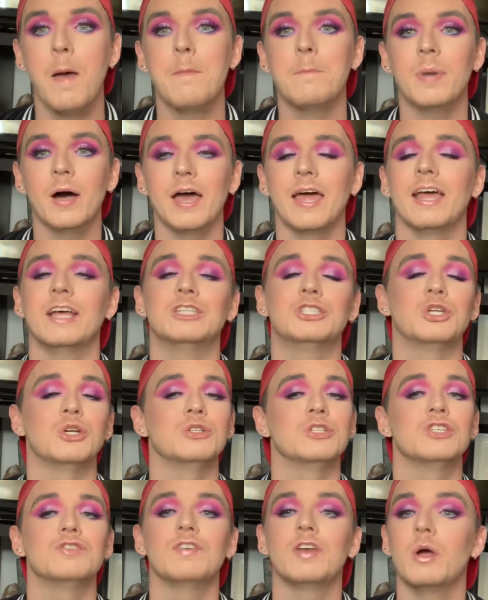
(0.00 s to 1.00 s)
But as soon
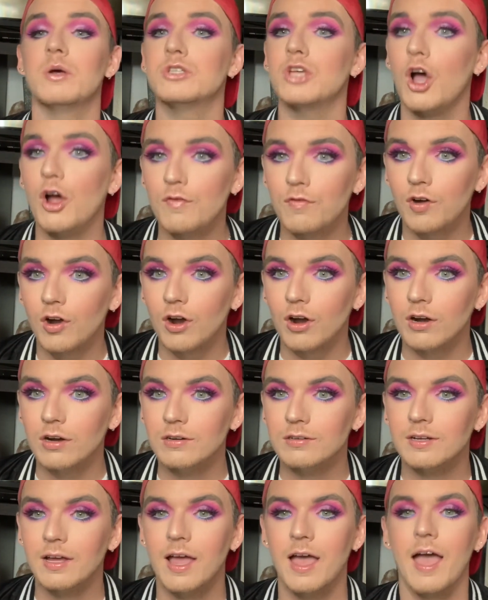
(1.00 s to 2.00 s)
as this video is
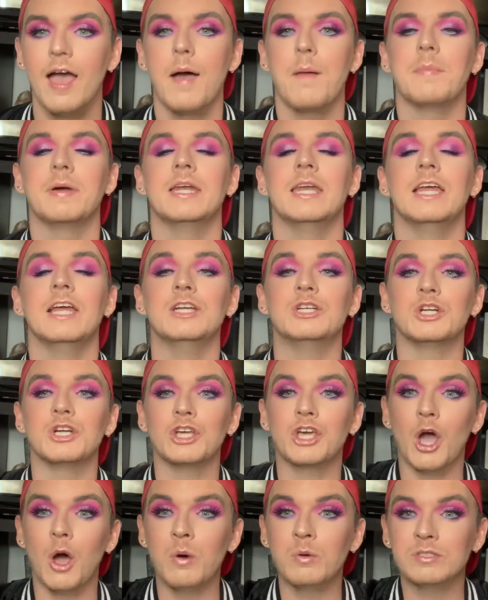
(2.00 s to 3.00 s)
over, I need you
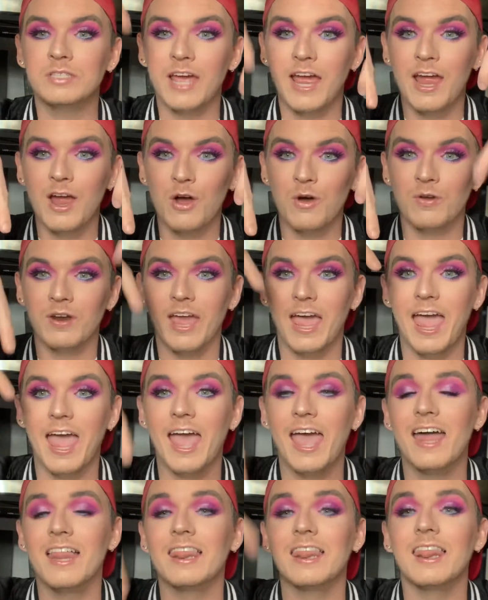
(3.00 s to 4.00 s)
to go down
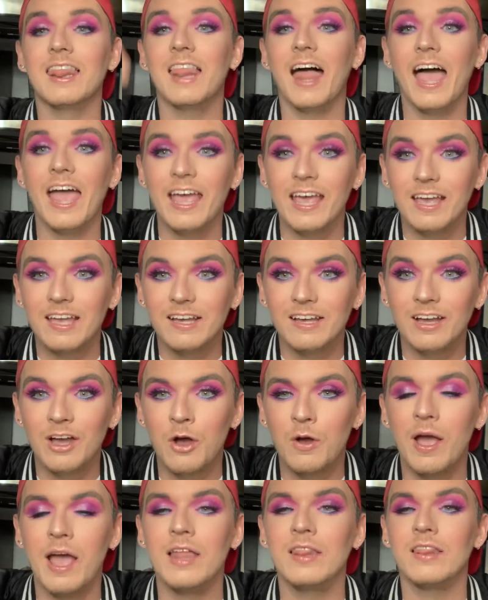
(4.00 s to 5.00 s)
and like,
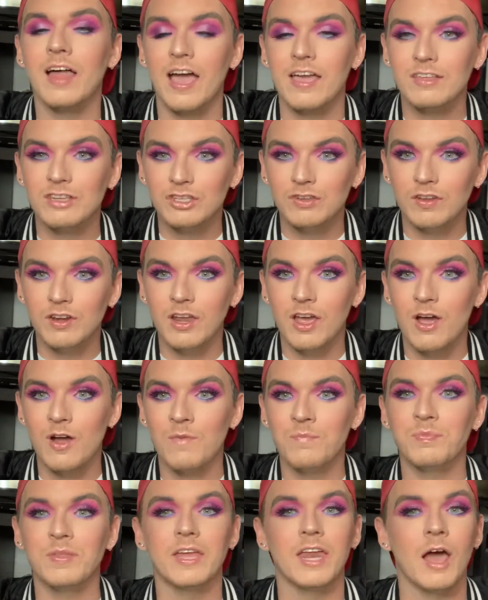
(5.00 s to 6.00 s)
okay? Like this
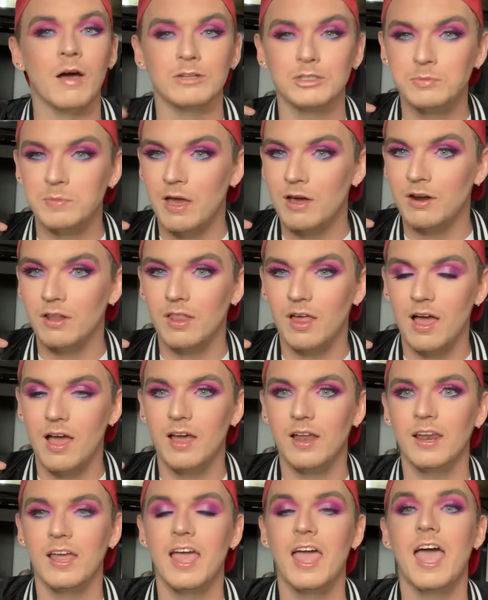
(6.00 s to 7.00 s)
video, it helps me out a
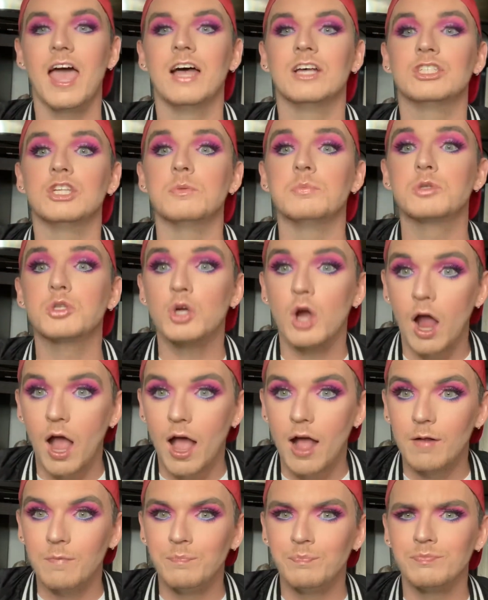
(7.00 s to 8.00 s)
lot.
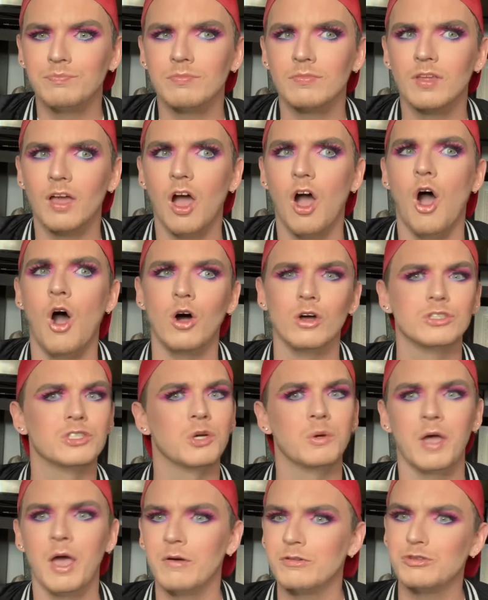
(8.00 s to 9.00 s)
Subscribe
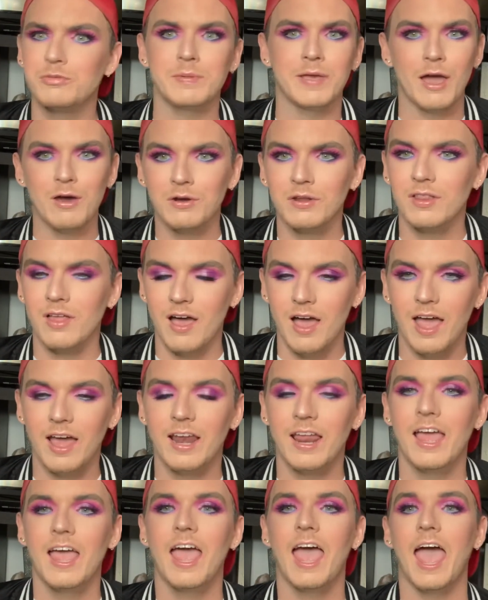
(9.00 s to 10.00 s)
also helps me out a
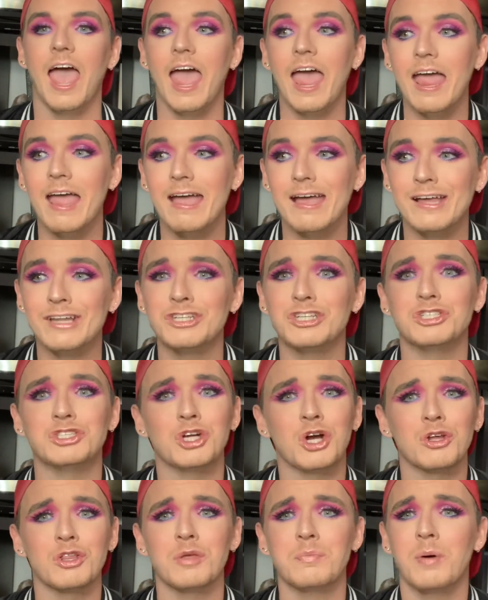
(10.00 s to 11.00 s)
lot, and
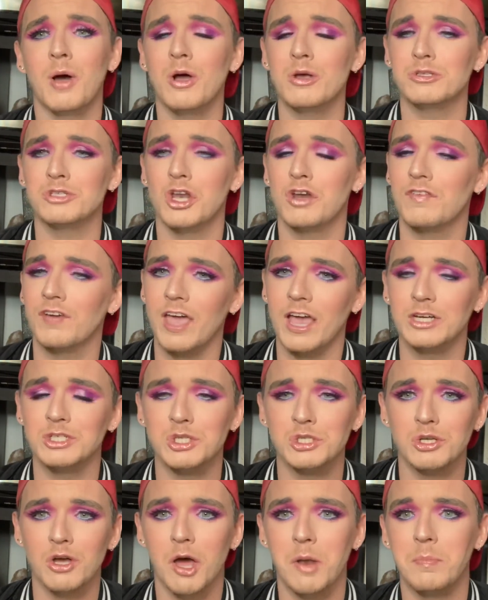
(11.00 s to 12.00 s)
turn the post
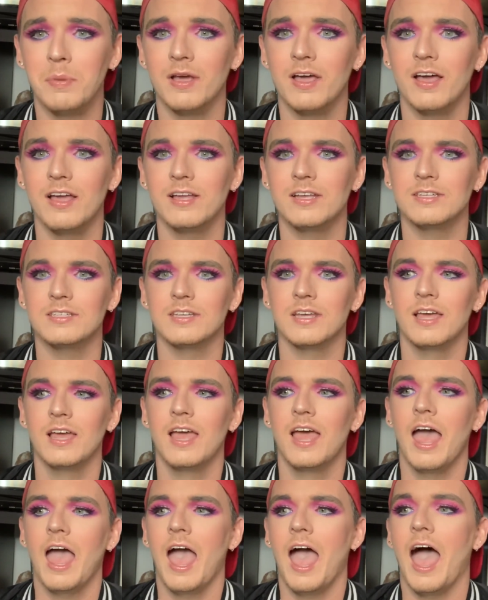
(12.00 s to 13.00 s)
notifications on because
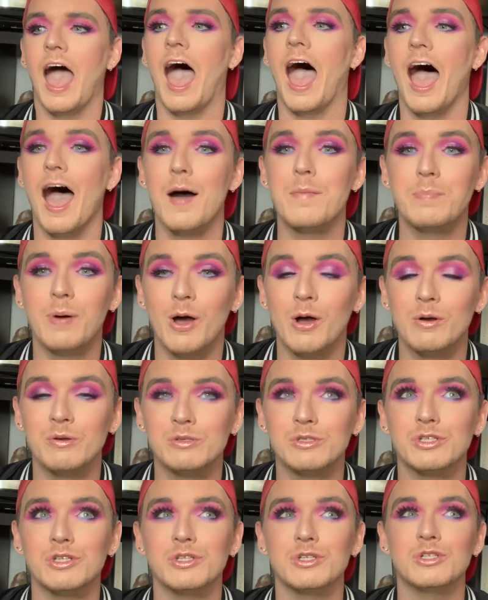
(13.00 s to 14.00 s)
I
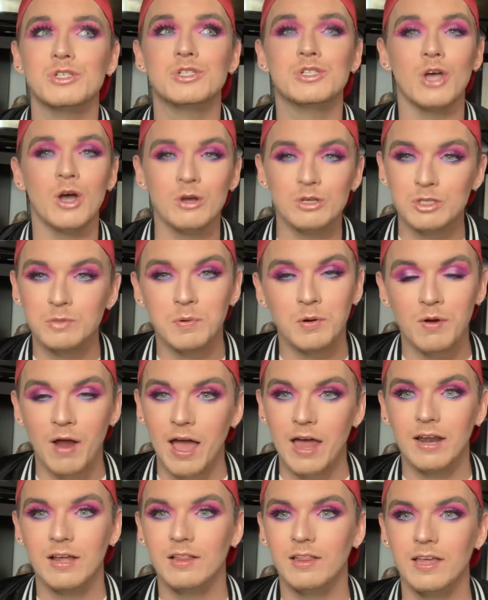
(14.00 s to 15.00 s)
post so
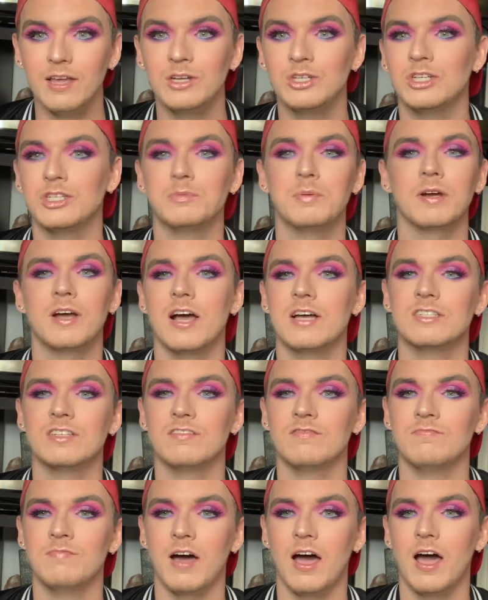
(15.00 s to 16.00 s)
sporadically just because
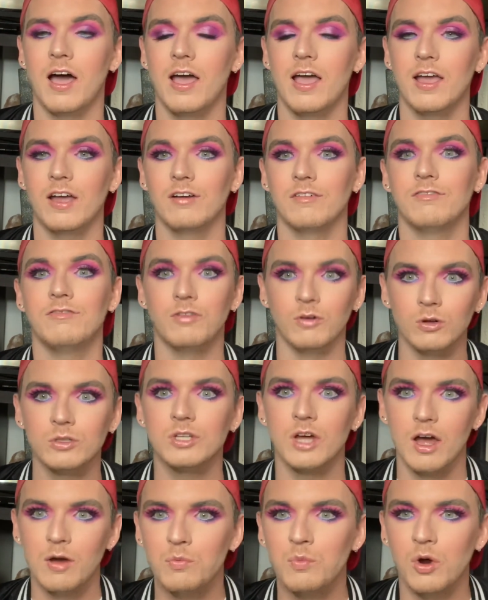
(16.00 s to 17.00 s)
of my
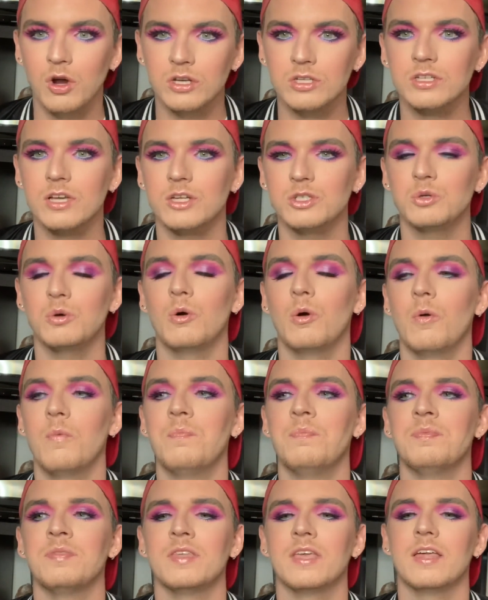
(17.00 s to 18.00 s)
full-time work
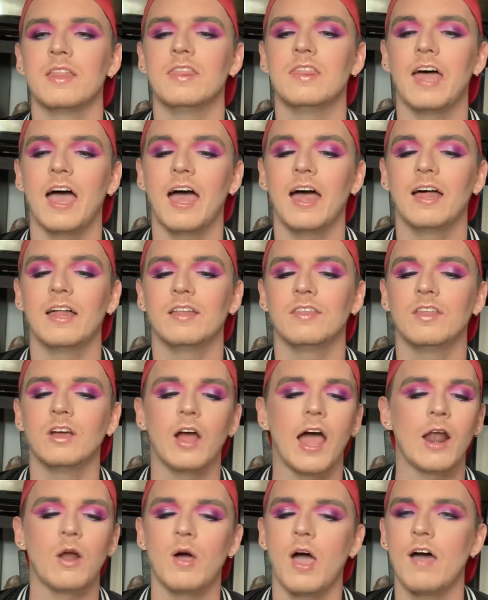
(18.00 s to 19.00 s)
schedule that
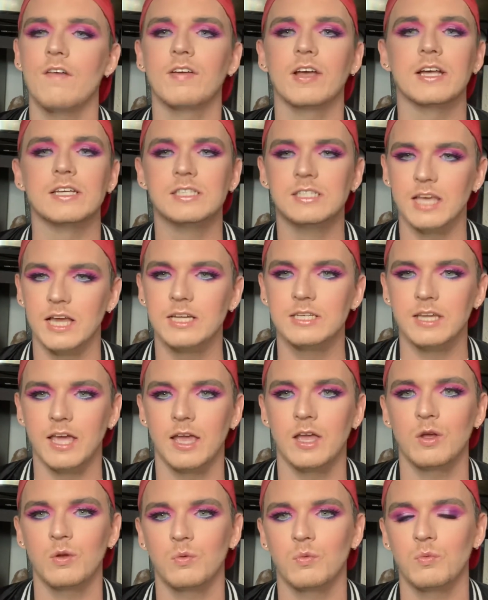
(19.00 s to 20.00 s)
I don't have like a set
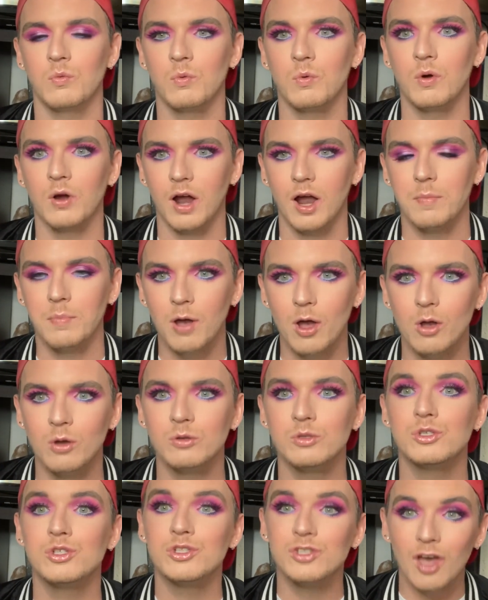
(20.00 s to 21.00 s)
date where I
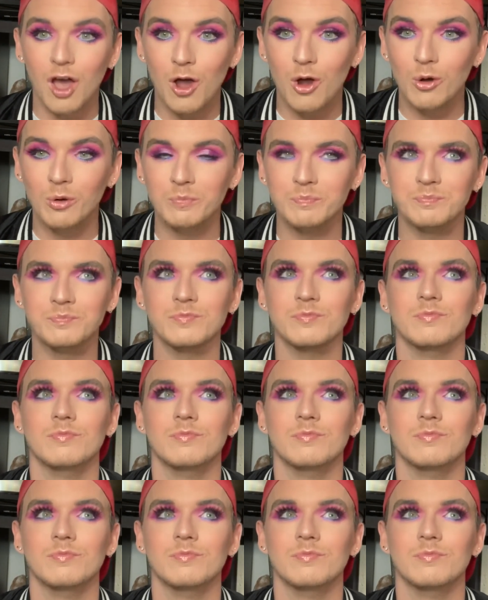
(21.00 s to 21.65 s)
post. So